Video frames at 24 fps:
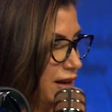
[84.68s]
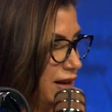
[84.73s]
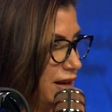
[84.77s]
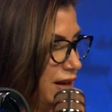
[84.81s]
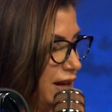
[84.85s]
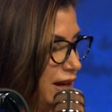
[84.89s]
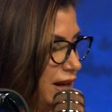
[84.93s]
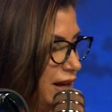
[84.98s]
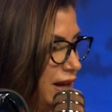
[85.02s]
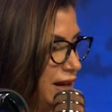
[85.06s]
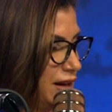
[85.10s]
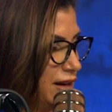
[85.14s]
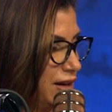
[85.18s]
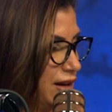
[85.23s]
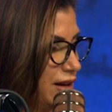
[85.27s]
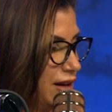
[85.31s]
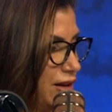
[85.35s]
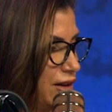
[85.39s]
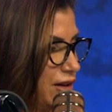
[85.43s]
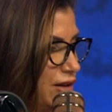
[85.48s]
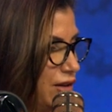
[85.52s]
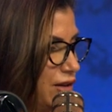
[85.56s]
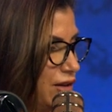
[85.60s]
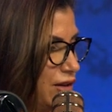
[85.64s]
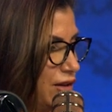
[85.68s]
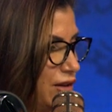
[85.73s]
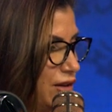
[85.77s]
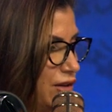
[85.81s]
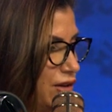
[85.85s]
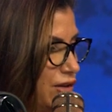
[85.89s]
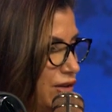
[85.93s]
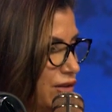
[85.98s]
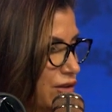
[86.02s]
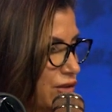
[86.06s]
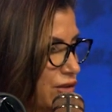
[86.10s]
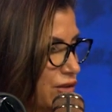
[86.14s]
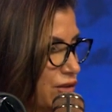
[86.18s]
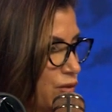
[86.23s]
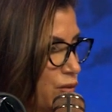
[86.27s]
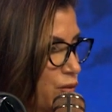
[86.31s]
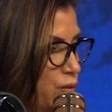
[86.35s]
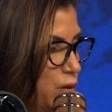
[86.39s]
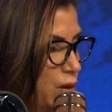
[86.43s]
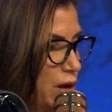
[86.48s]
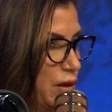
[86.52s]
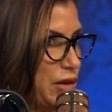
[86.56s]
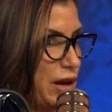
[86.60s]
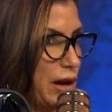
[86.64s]
And
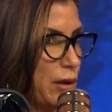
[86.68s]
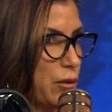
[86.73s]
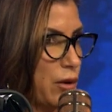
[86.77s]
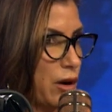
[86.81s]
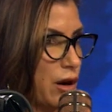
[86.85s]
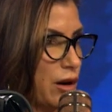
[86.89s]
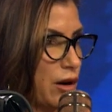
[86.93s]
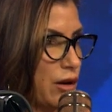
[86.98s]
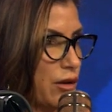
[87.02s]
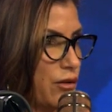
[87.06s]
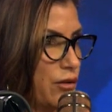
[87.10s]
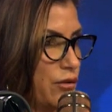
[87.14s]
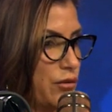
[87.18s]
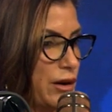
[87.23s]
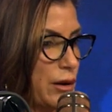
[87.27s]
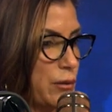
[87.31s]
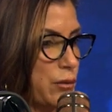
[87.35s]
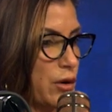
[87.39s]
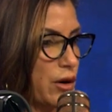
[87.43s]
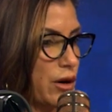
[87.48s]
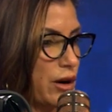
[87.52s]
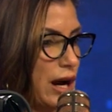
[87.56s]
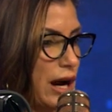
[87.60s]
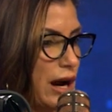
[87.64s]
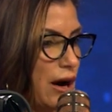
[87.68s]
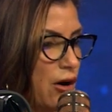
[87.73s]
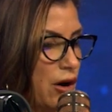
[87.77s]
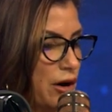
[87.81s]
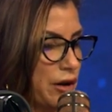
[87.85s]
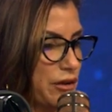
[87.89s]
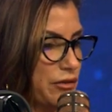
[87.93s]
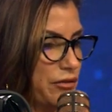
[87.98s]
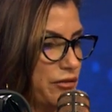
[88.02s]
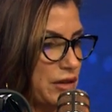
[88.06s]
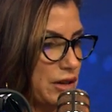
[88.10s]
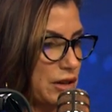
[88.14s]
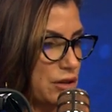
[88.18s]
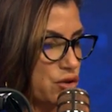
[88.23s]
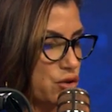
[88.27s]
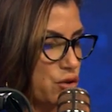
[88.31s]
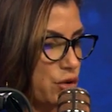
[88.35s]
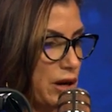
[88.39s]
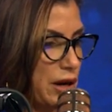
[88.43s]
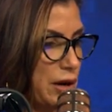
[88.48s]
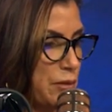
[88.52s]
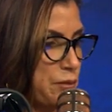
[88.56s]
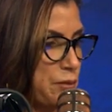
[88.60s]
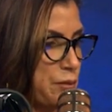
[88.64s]
wh- they were they were on a field
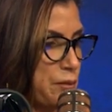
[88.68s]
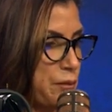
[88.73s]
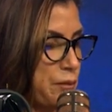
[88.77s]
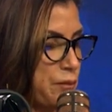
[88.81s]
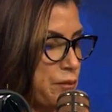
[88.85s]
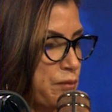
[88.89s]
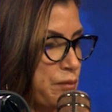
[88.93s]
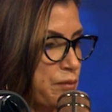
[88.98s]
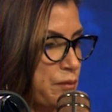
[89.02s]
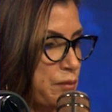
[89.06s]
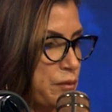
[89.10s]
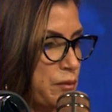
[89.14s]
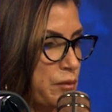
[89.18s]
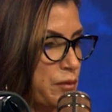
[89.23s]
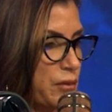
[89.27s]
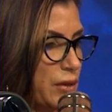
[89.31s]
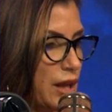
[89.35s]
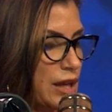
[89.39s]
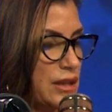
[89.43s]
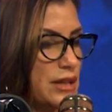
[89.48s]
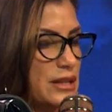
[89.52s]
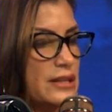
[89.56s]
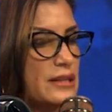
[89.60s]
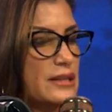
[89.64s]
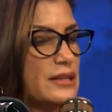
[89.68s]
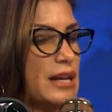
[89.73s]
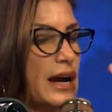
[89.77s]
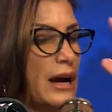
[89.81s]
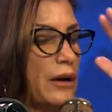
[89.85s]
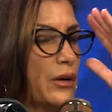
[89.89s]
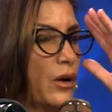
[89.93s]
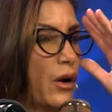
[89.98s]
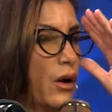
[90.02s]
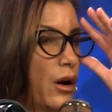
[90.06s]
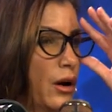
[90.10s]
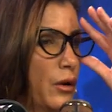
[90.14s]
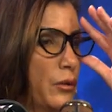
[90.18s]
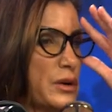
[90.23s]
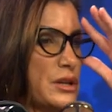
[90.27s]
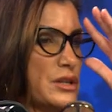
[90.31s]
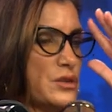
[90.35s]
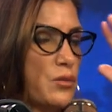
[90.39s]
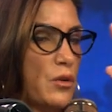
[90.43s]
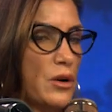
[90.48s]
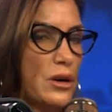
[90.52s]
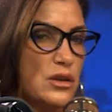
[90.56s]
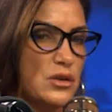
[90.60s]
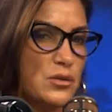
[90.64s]
trip. And this is how it
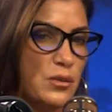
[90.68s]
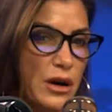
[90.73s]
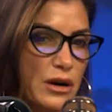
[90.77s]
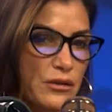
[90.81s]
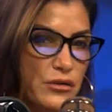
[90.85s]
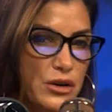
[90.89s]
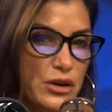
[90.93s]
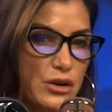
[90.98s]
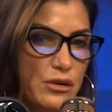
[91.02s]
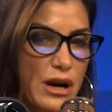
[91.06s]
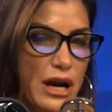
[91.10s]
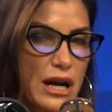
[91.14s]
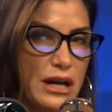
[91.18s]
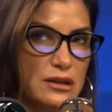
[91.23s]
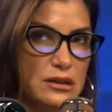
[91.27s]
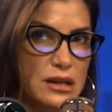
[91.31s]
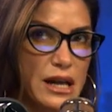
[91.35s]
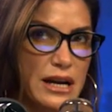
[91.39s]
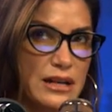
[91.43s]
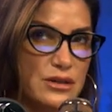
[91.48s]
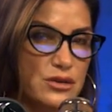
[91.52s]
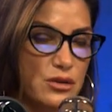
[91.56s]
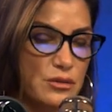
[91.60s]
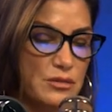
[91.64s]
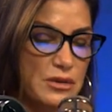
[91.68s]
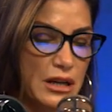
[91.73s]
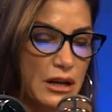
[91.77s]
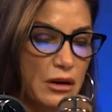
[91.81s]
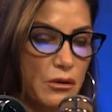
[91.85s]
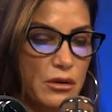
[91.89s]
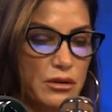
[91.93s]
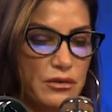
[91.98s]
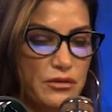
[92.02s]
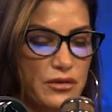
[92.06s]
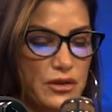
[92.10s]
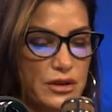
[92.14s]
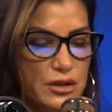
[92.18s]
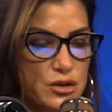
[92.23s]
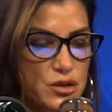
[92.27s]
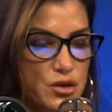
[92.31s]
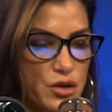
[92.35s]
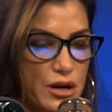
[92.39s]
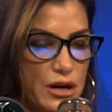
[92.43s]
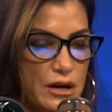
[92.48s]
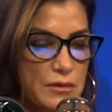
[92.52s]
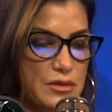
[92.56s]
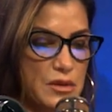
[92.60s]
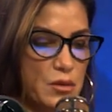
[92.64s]
always works. Whenever you got classrooms that go on field
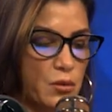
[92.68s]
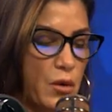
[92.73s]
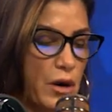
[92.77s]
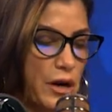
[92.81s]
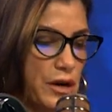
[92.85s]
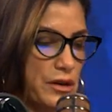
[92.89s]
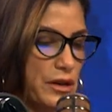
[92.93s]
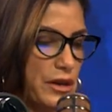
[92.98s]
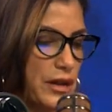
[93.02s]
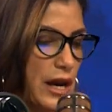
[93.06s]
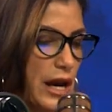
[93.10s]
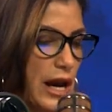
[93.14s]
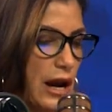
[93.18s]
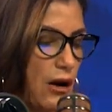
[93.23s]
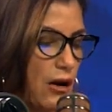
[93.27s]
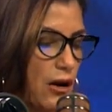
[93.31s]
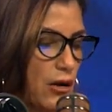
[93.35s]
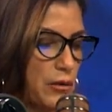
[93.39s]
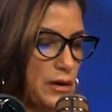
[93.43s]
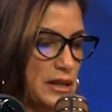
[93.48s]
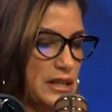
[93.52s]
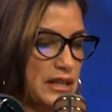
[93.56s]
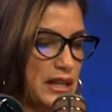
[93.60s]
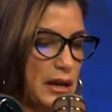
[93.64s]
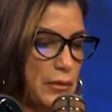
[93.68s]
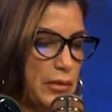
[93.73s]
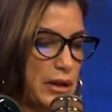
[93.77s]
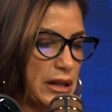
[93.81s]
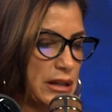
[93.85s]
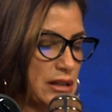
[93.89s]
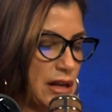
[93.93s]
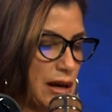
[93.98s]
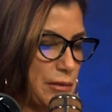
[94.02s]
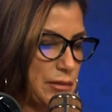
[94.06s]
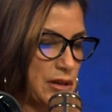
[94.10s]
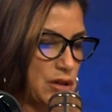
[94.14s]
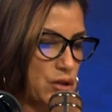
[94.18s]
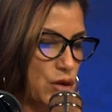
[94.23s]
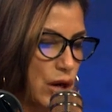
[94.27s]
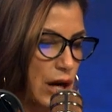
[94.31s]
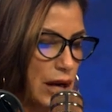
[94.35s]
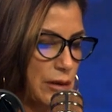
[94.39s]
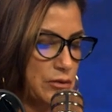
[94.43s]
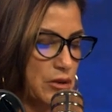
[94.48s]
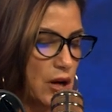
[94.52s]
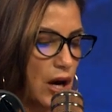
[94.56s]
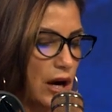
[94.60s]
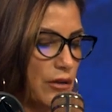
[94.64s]
trips, where did they always get picked up and
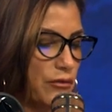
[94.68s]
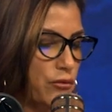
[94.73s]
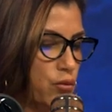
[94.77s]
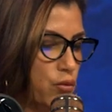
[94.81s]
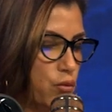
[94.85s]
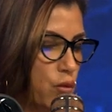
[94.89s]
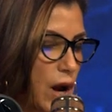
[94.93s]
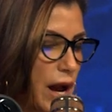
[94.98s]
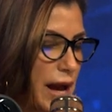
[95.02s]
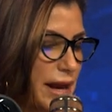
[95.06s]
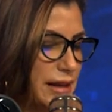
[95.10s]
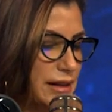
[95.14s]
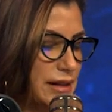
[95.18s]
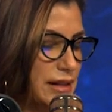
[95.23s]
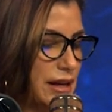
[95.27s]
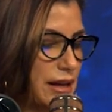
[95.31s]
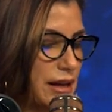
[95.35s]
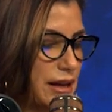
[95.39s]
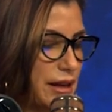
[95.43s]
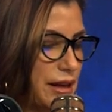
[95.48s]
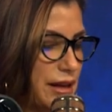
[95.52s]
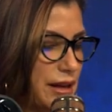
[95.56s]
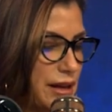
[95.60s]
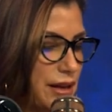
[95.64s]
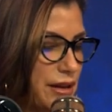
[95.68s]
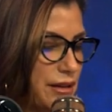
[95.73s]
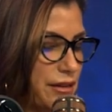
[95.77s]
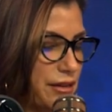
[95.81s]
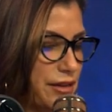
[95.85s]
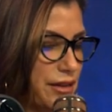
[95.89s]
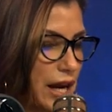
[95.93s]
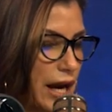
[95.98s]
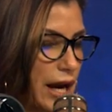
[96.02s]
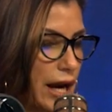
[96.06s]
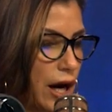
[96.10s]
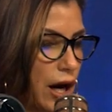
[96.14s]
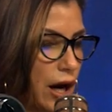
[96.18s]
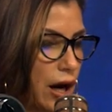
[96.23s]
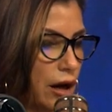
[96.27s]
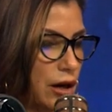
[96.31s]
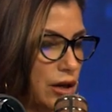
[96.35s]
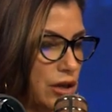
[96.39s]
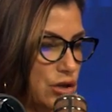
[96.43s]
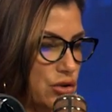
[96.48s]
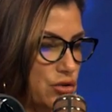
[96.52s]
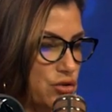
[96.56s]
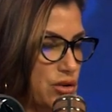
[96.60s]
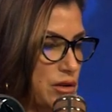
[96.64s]
dropped off? Right there,
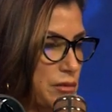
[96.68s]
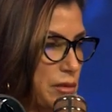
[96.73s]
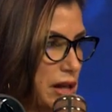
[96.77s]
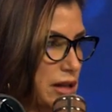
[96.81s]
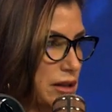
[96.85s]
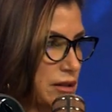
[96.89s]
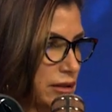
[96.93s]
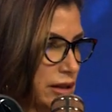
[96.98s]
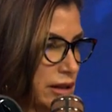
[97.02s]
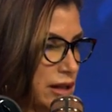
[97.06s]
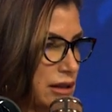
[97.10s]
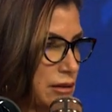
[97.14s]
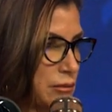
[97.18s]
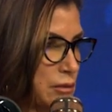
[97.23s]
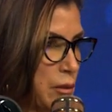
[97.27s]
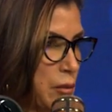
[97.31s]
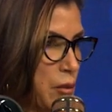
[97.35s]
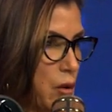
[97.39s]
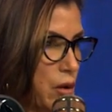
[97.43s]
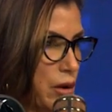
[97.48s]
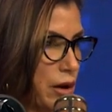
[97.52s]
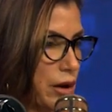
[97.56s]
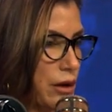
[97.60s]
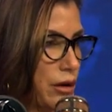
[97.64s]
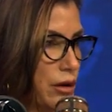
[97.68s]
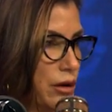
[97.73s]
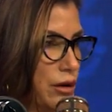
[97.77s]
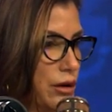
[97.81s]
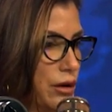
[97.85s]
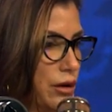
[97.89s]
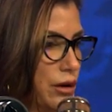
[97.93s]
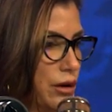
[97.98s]
usually by the Lincoln Memorial.